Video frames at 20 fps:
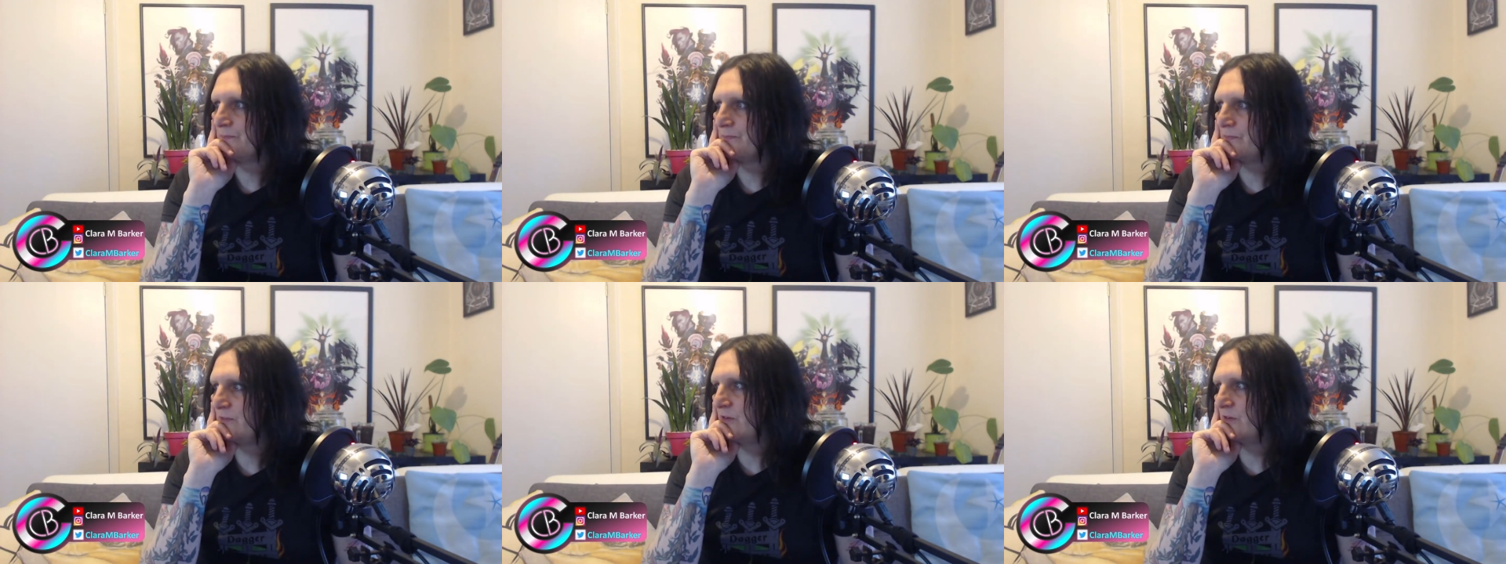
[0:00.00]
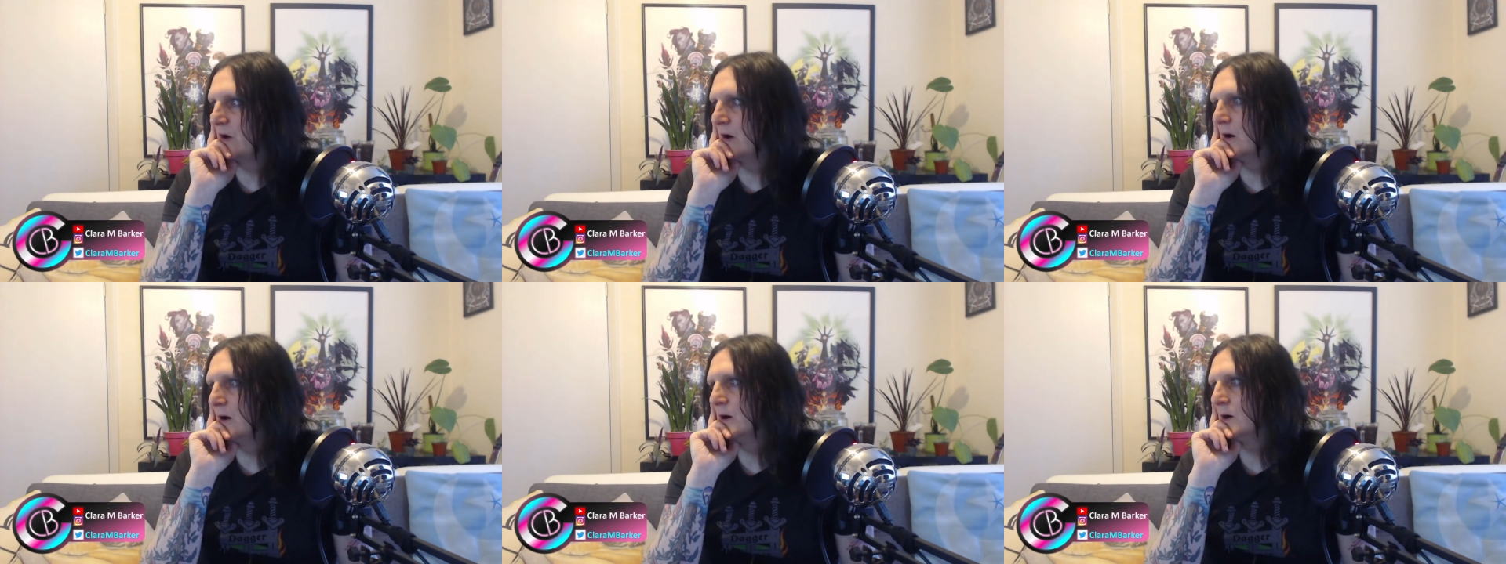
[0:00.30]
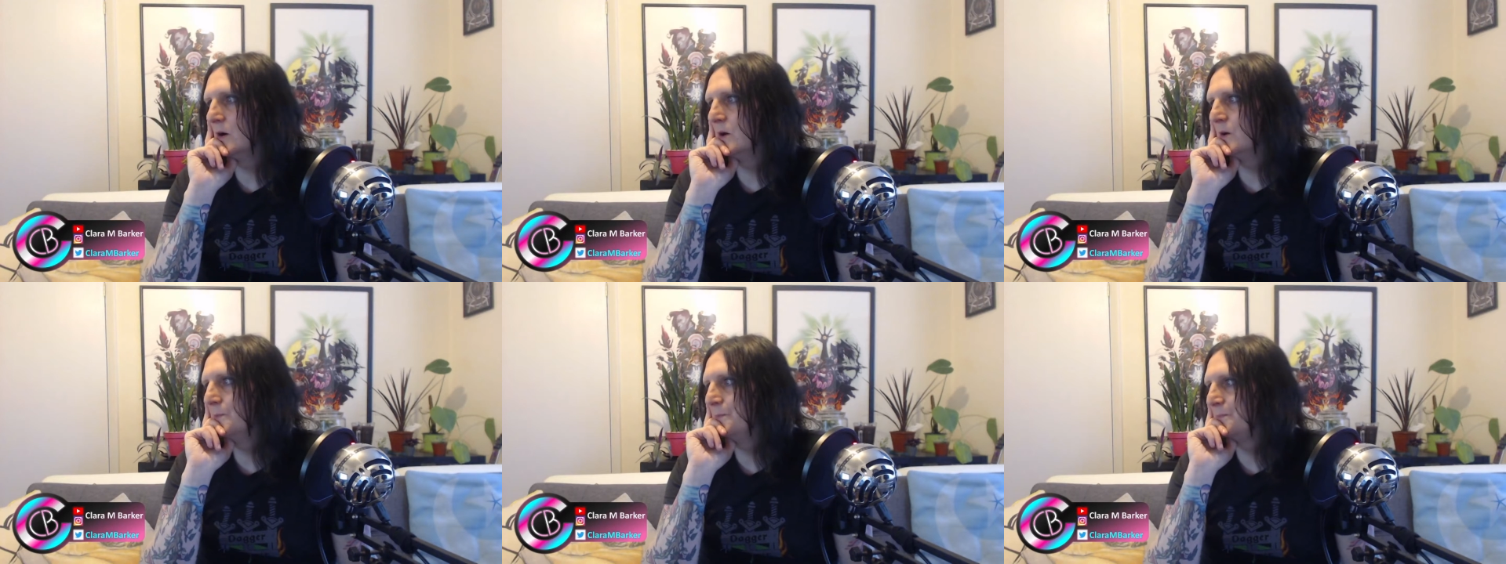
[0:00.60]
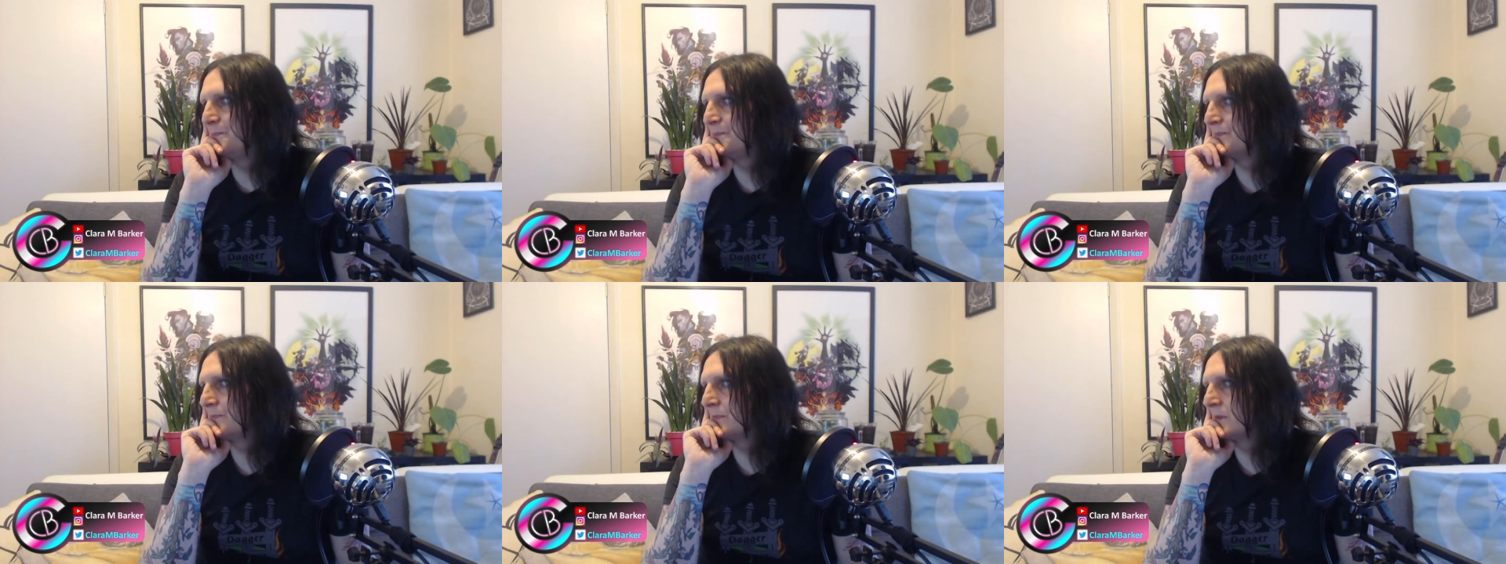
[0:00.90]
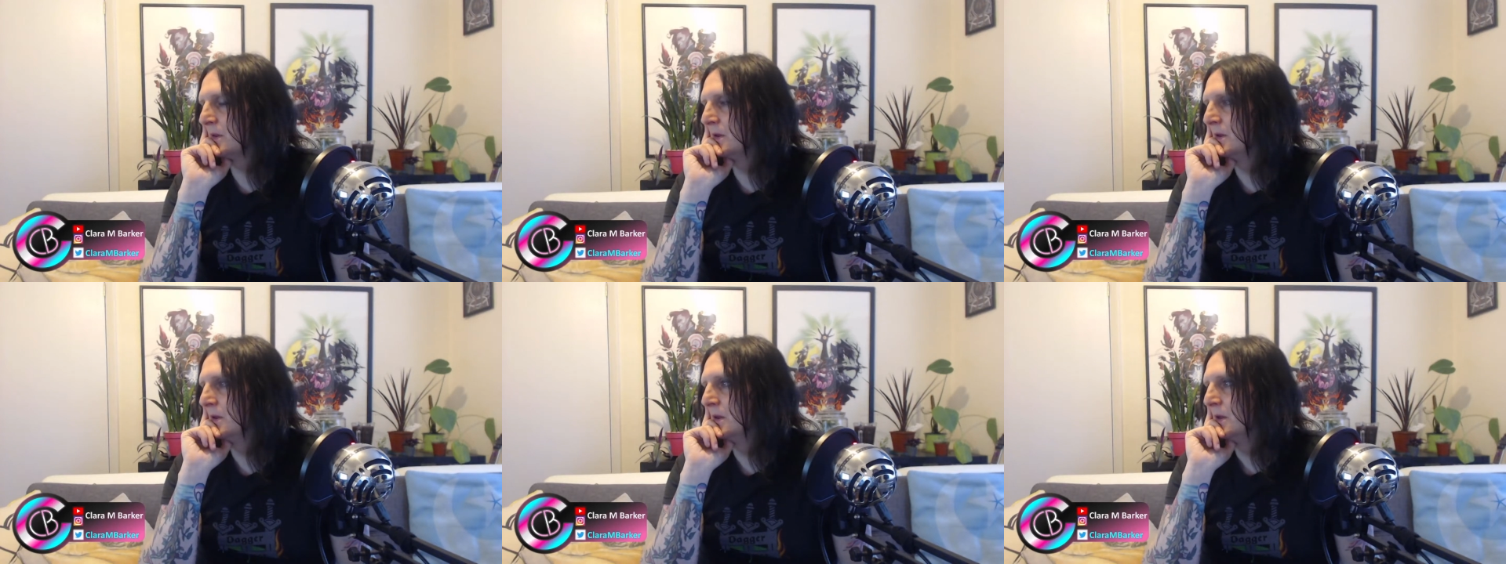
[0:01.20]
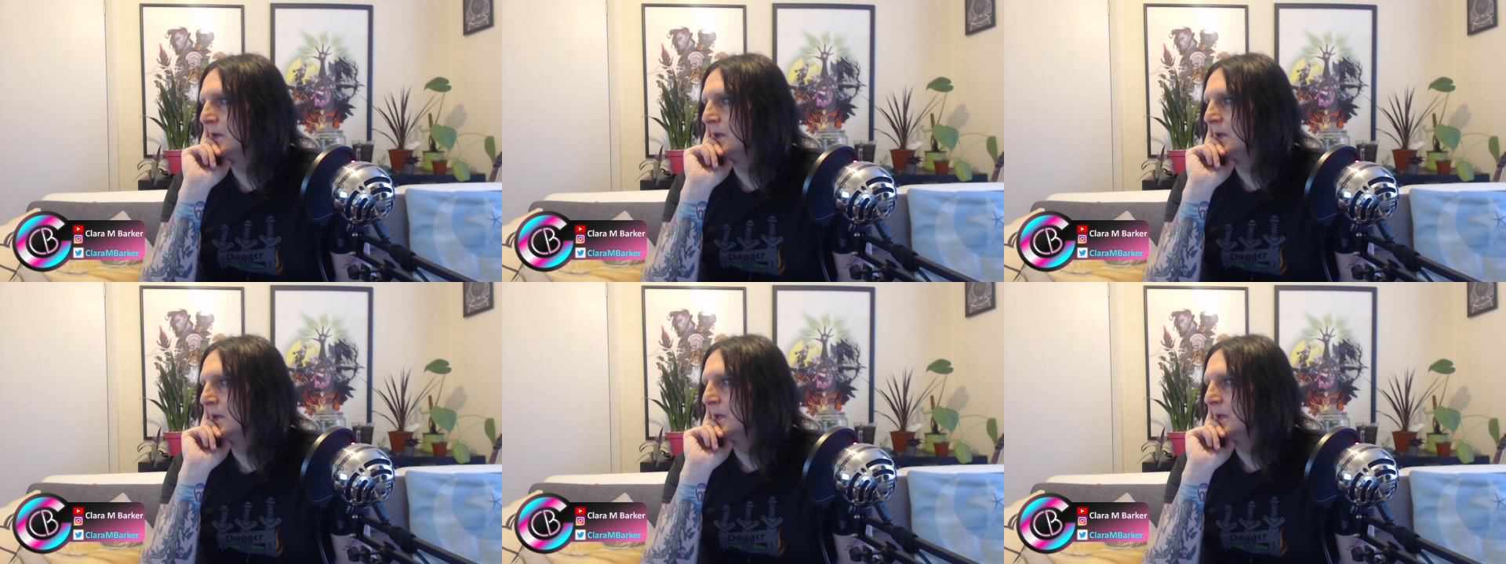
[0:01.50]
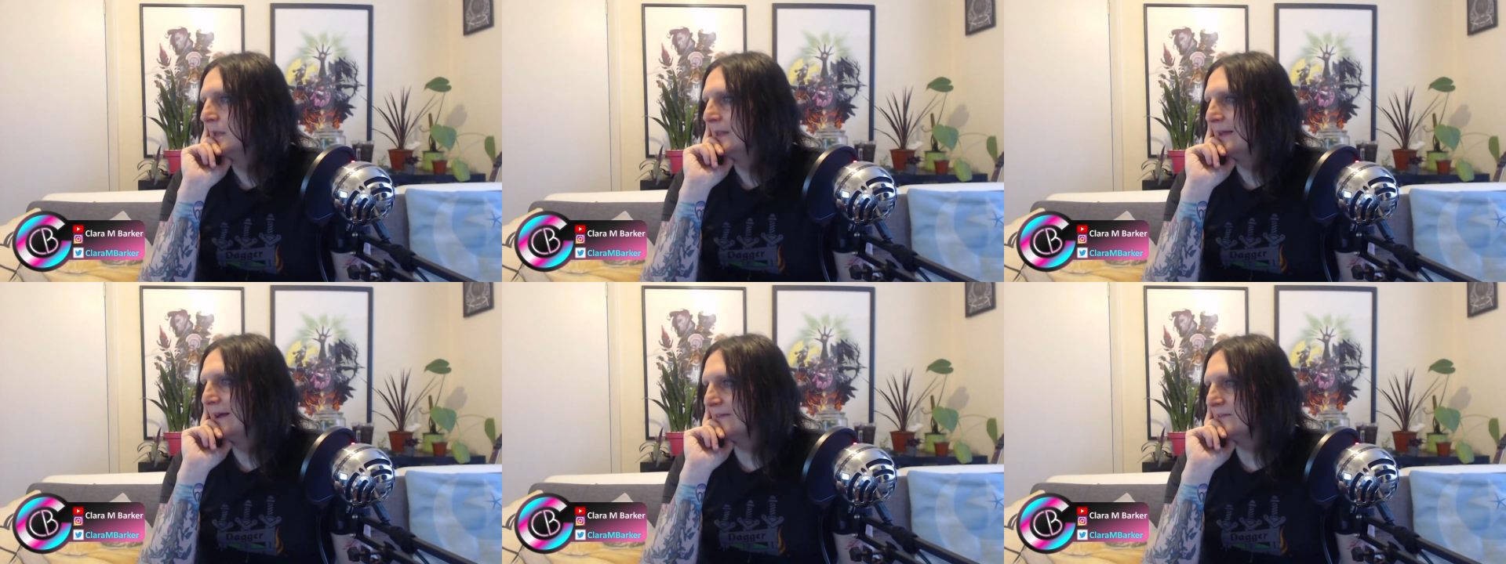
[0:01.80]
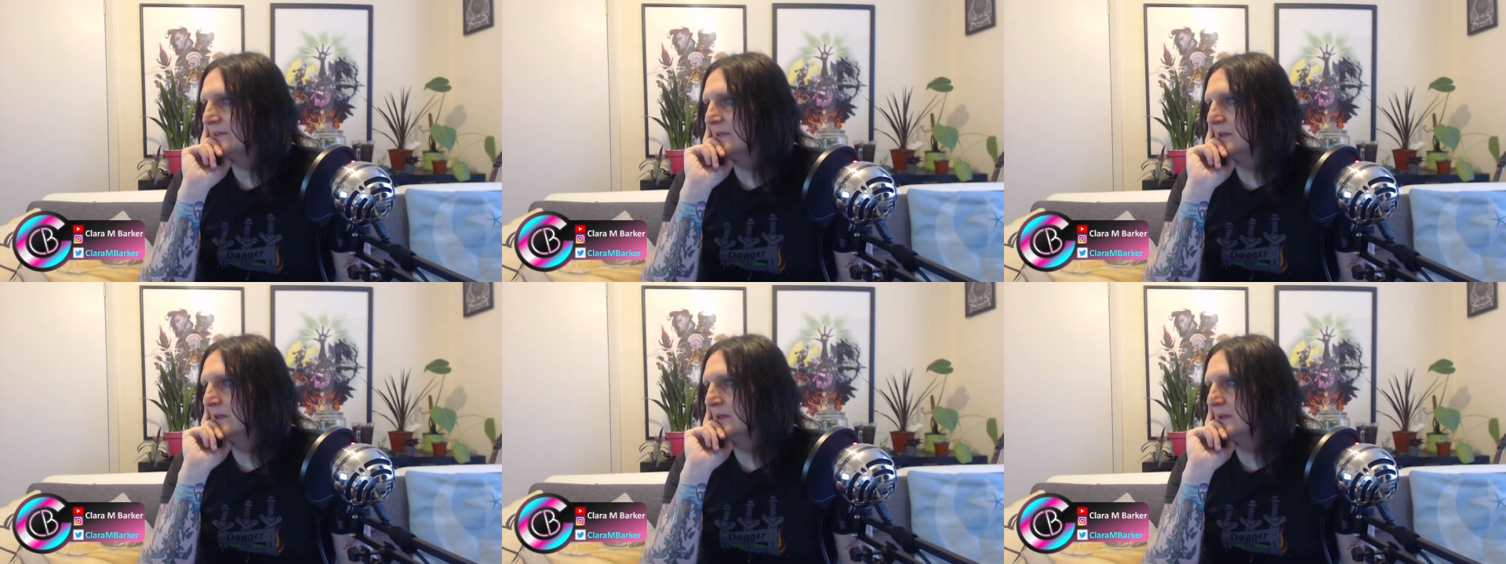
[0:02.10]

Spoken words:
So that's